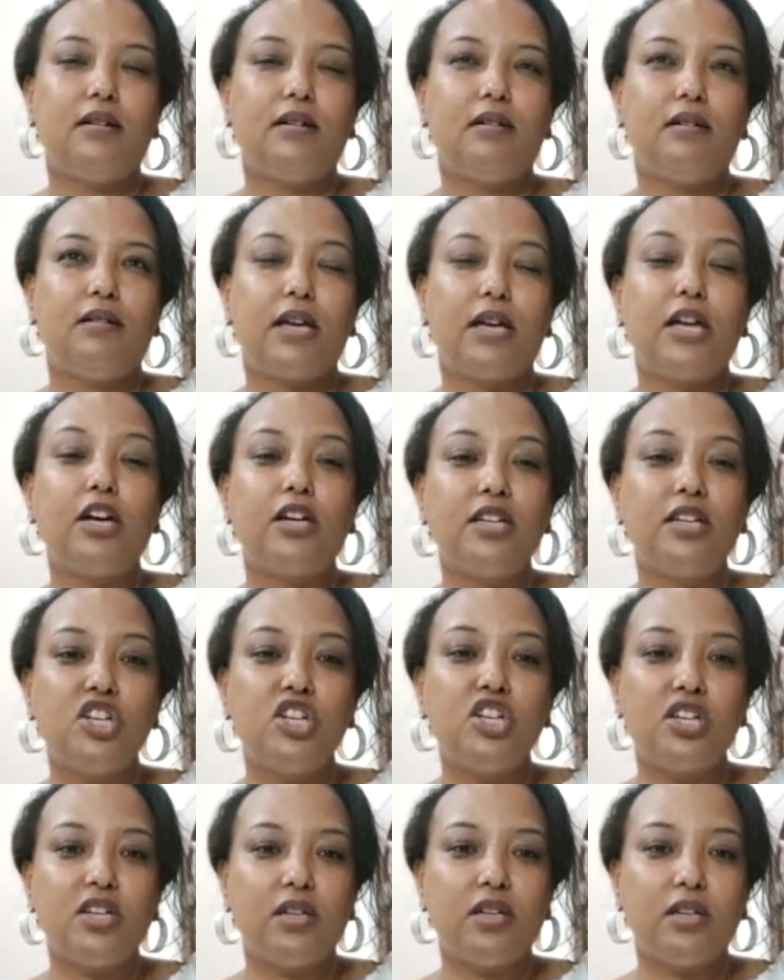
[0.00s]

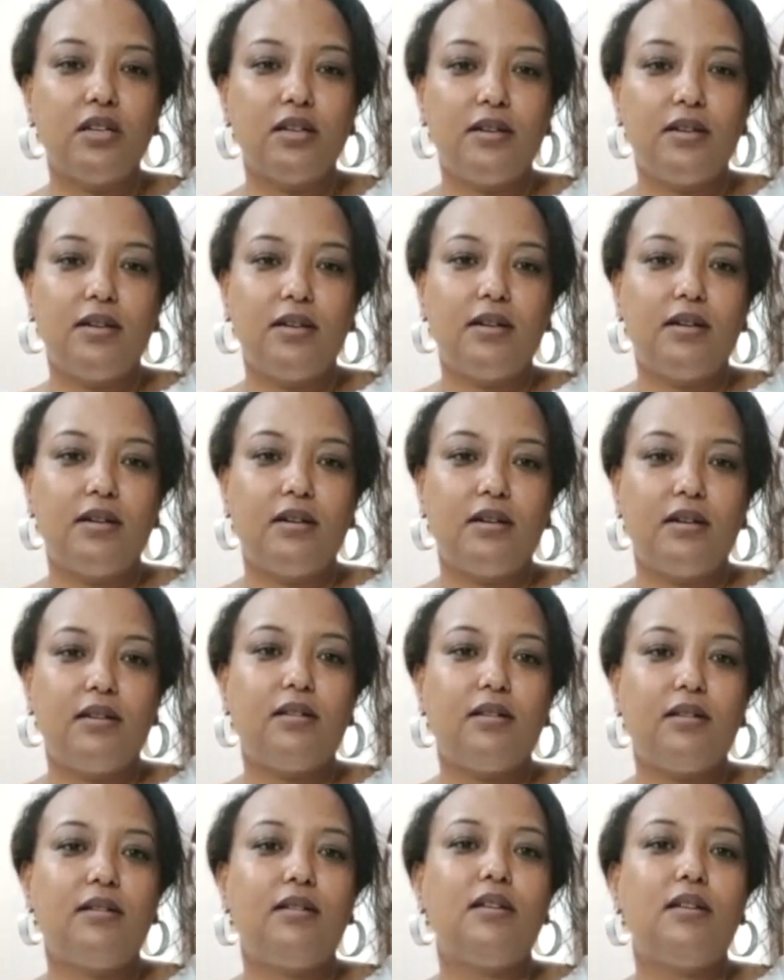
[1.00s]
recognition.
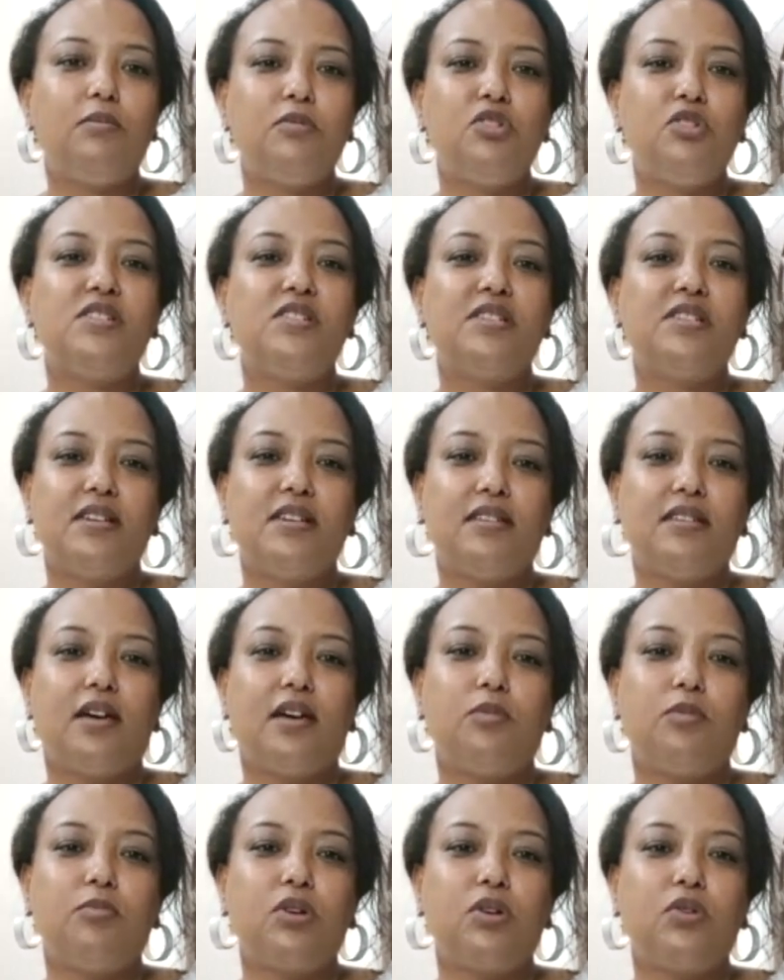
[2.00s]
Let me just say that,
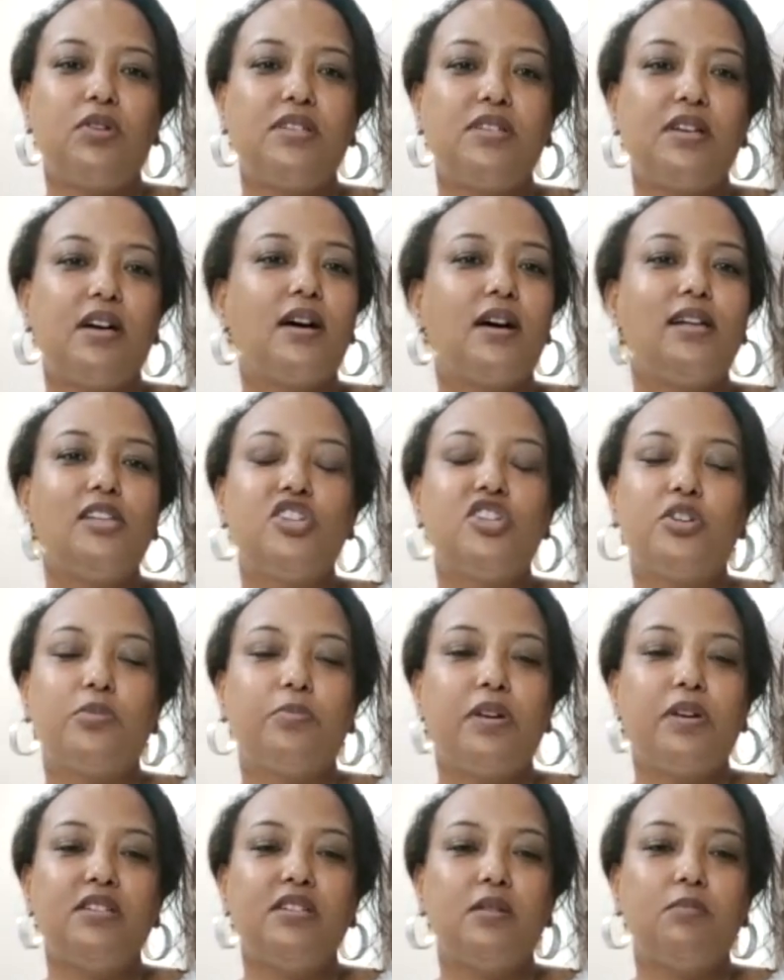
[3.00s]
because their culture
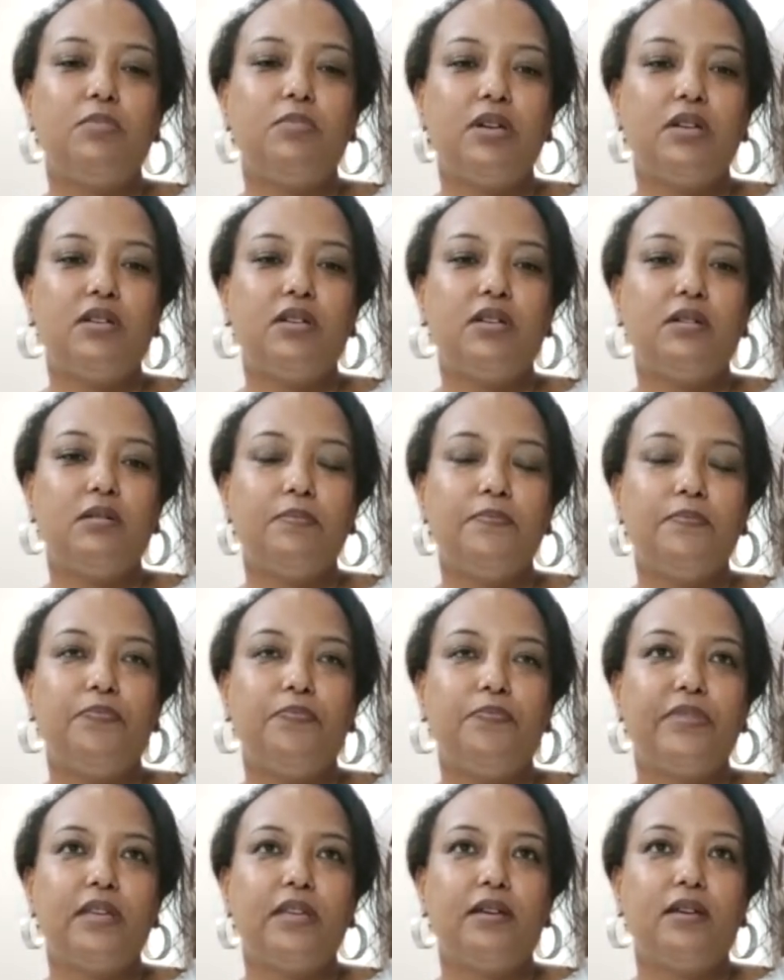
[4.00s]
plays a big deal
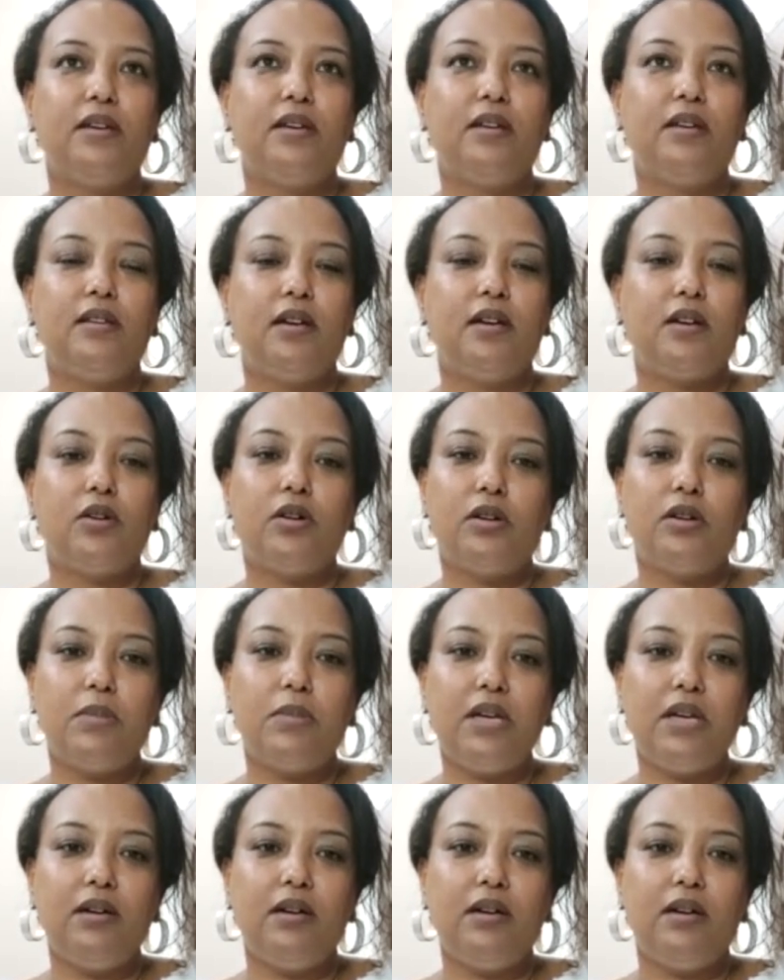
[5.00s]
in the
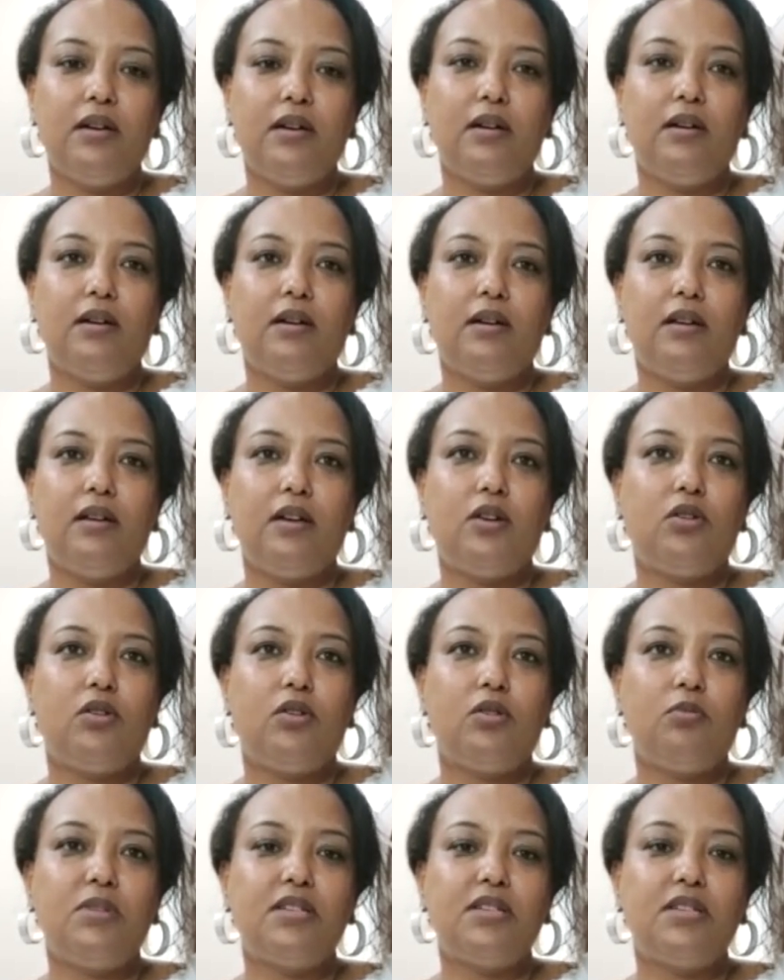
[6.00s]
economy, and
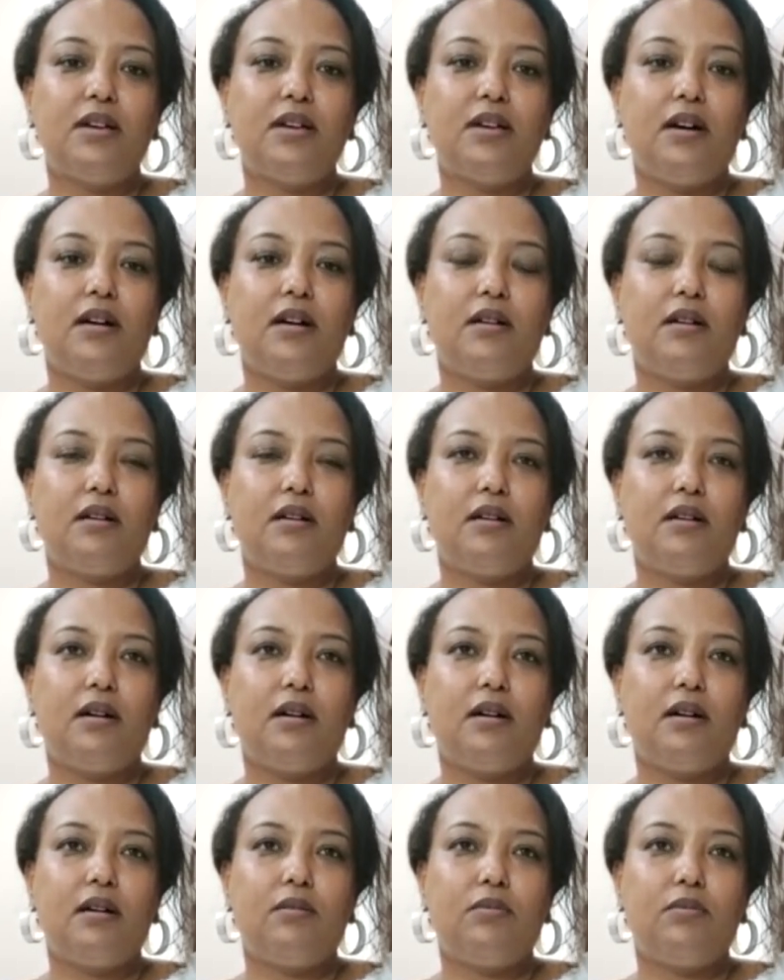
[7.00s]
economies are
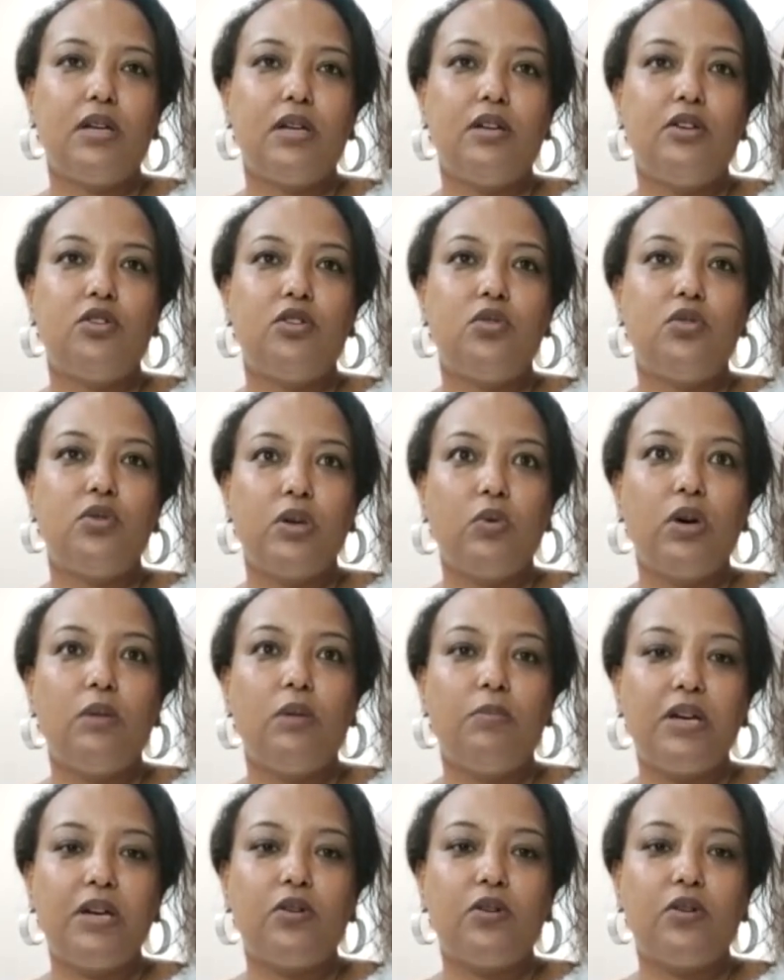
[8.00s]
really doing well
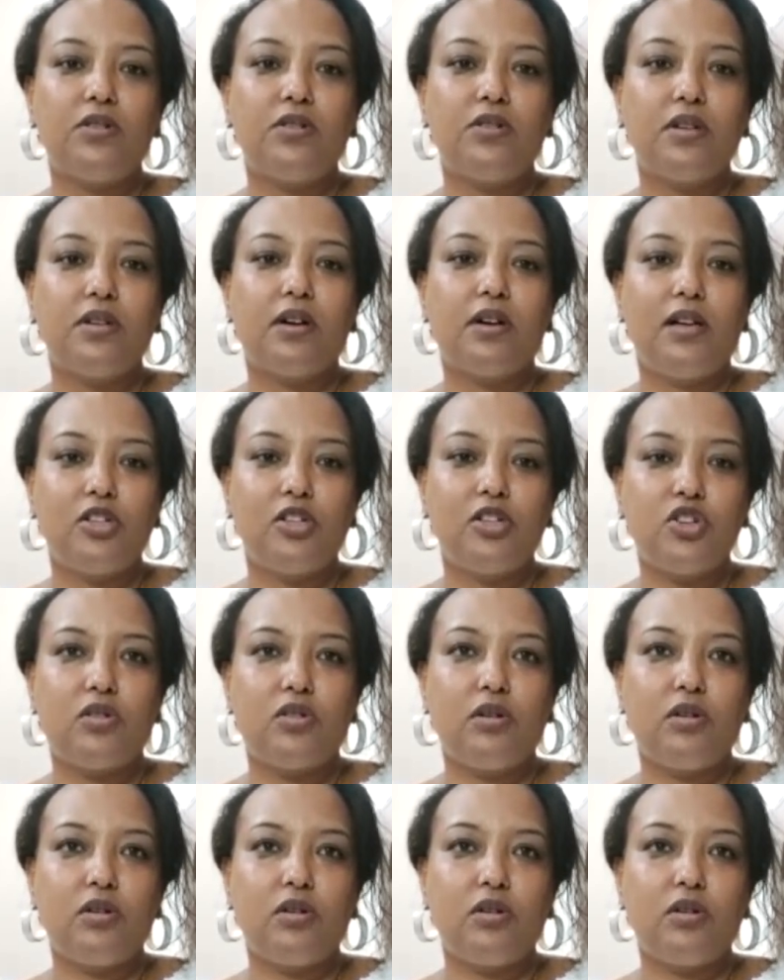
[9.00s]
because the cultural